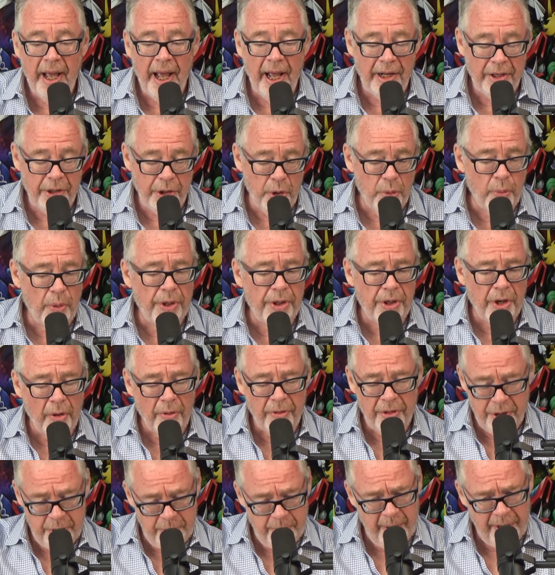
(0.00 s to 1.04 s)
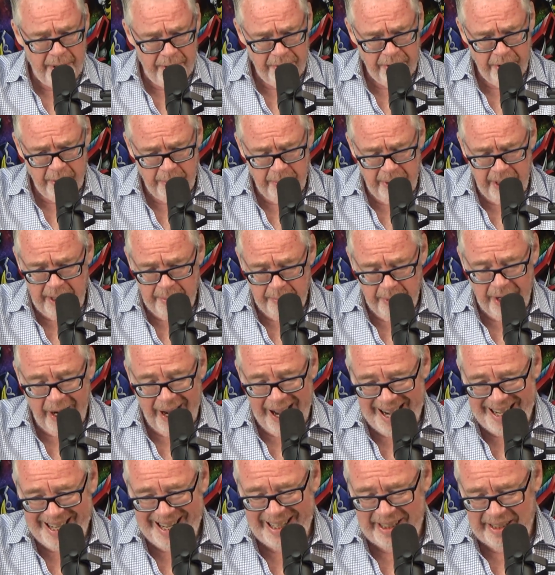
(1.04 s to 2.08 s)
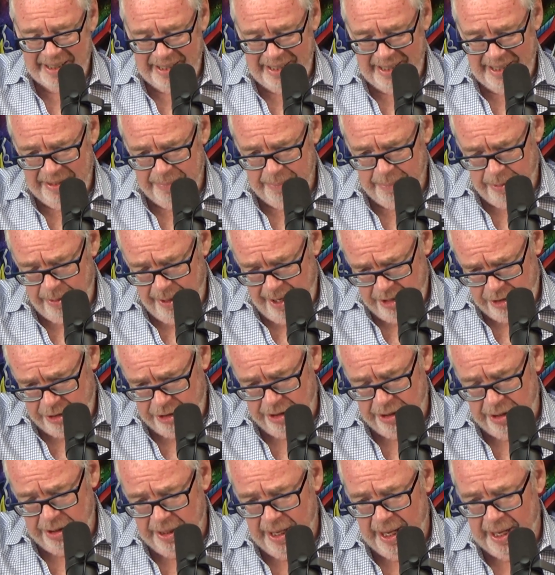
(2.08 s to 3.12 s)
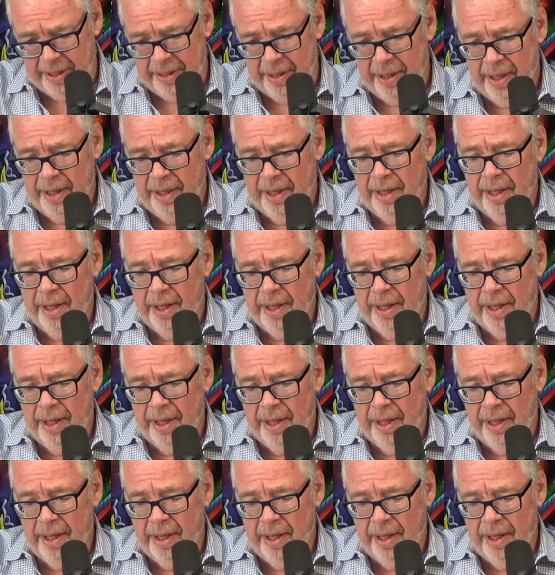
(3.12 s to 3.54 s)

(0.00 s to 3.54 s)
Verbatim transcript: And you would know this better than me, but I get the impression that